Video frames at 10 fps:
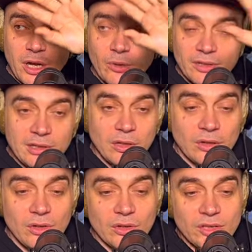go as
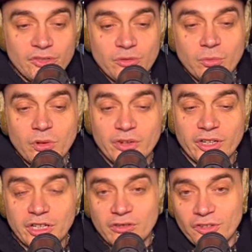long as you
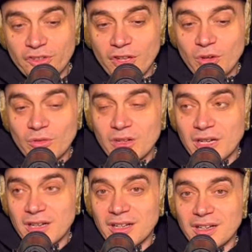want across a whole
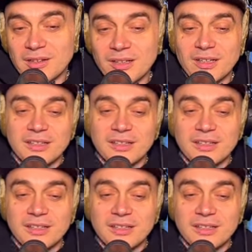car,